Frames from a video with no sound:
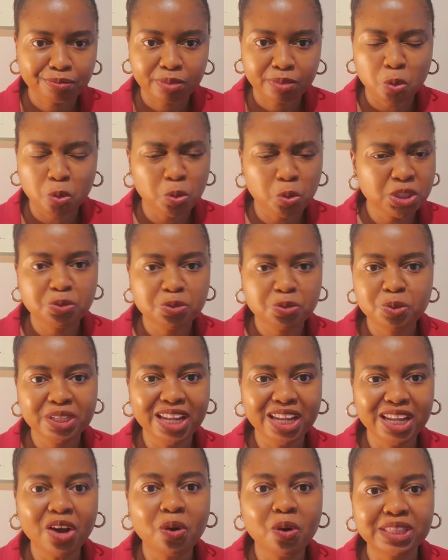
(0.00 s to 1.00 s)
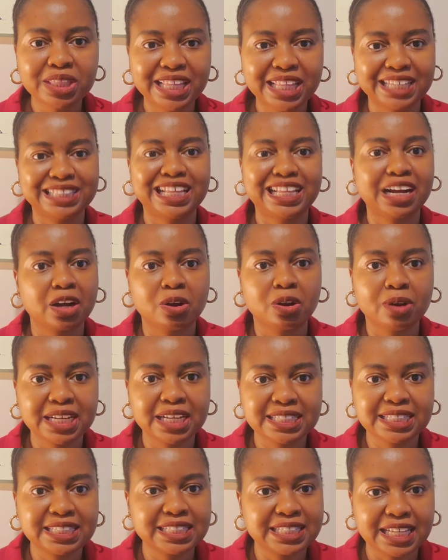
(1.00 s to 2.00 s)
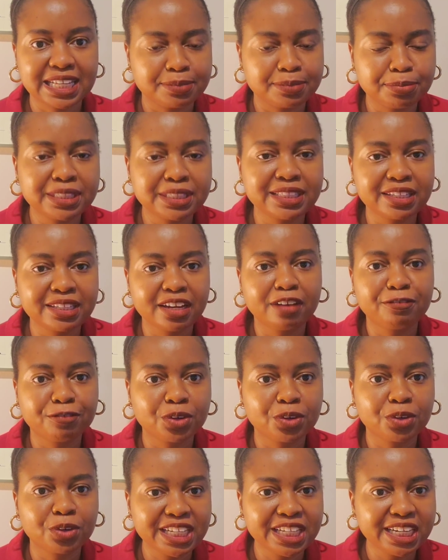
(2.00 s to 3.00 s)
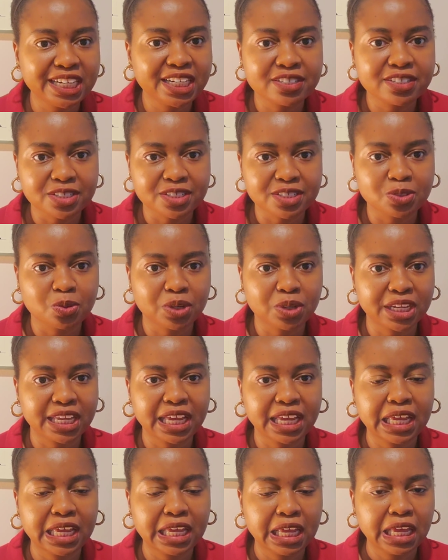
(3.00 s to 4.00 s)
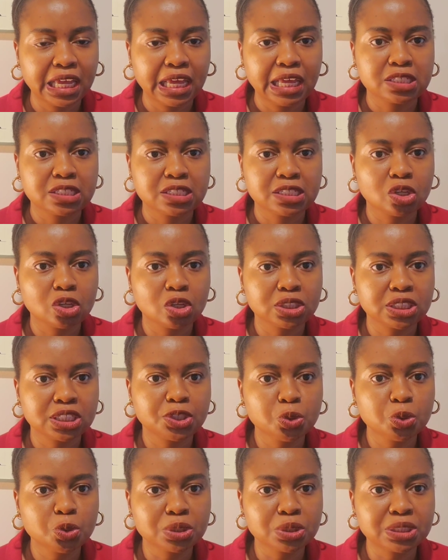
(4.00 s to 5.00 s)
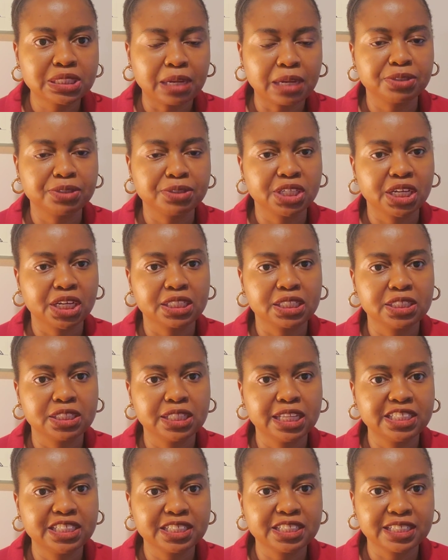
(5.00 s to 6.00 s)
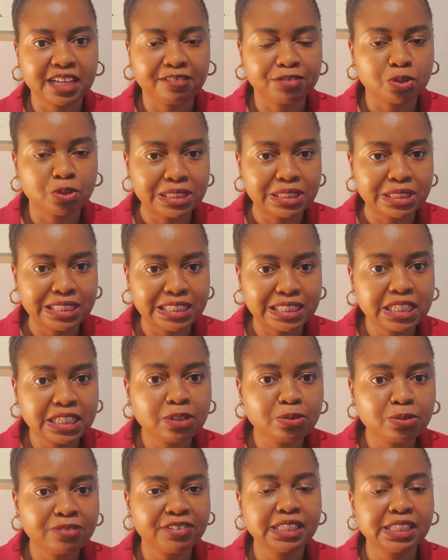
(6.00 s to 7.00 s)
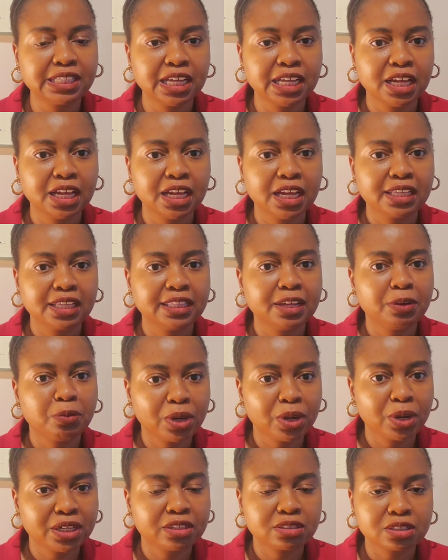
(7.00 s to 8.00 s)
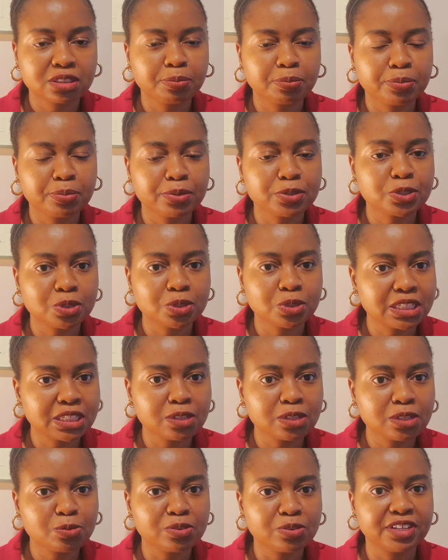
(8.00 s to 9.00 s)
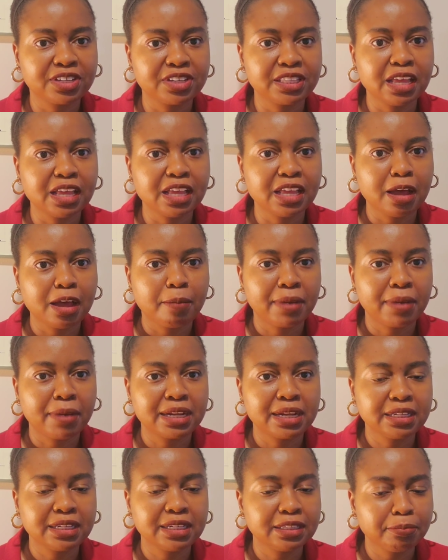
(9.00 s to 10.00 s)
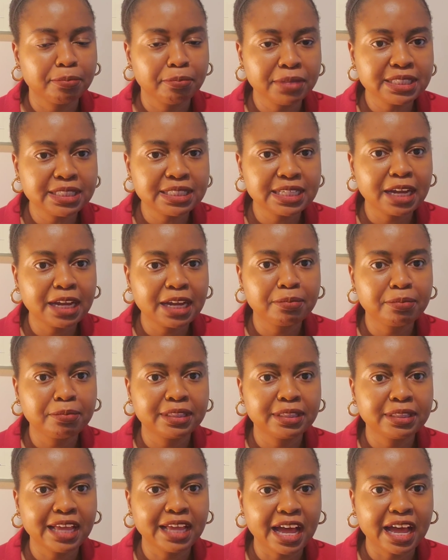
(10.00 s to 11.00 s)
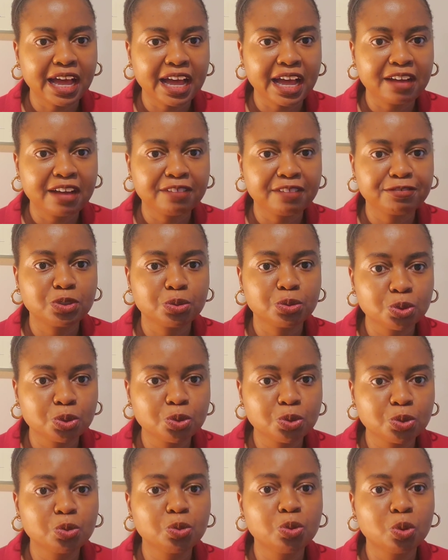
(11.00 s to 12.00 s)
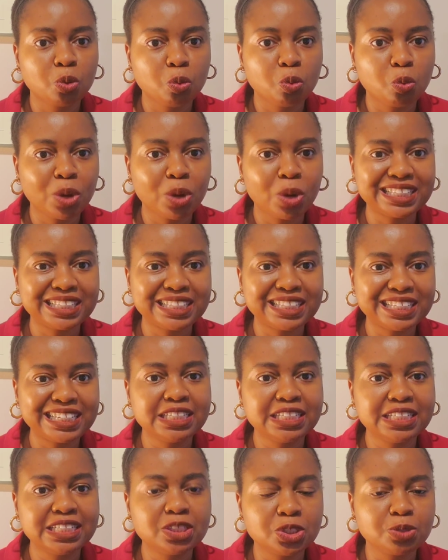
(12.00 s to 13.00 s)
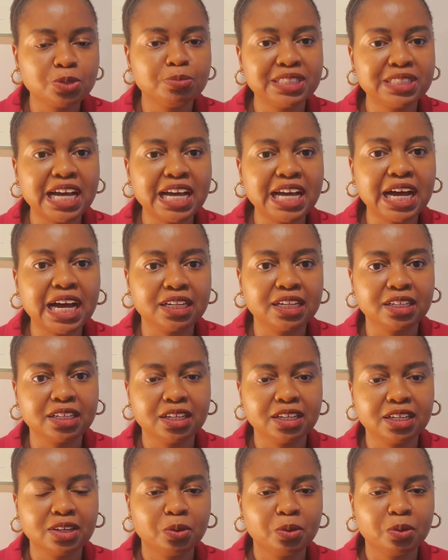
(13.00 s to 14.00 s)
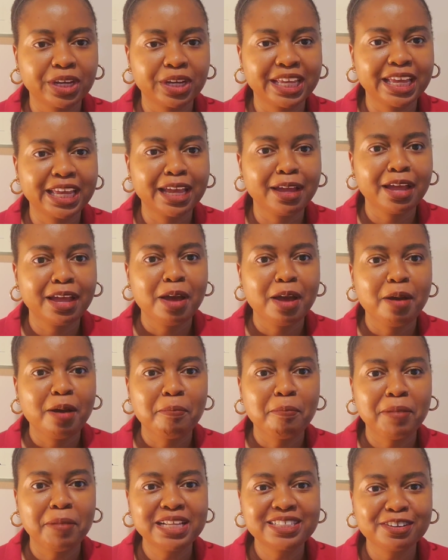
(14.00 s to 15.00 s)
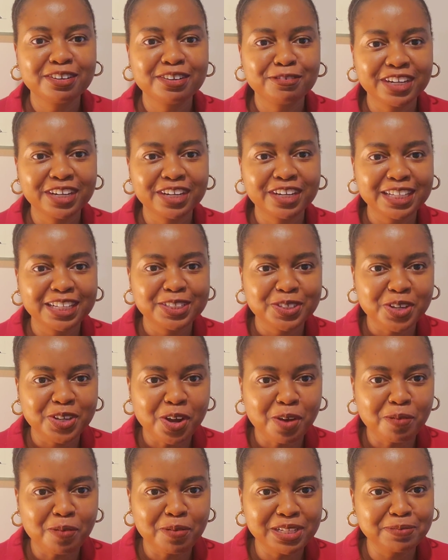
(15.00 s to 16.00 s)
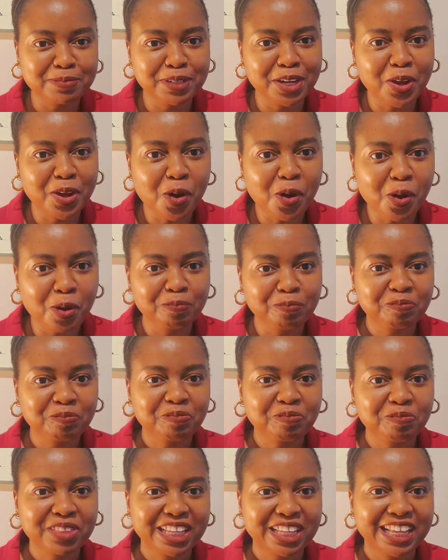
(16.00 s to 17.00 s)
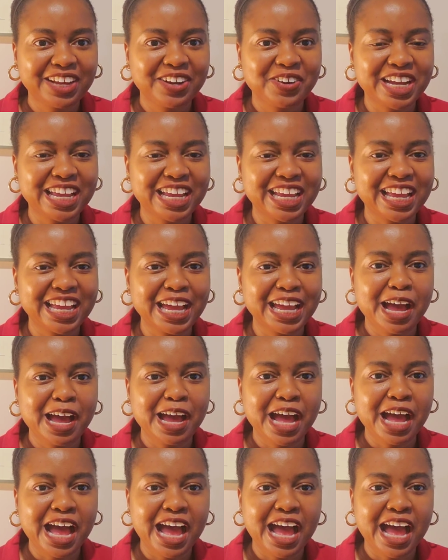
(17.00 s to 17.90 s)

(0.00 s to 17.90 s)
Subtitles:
which we know that crisis has been there for years, okay? It's not a new subject. They just have to deal with it the way they're supposed to deal with it. But in the meantime, they have to do what needs to be done, okay? Please don't forget to comment below, okay?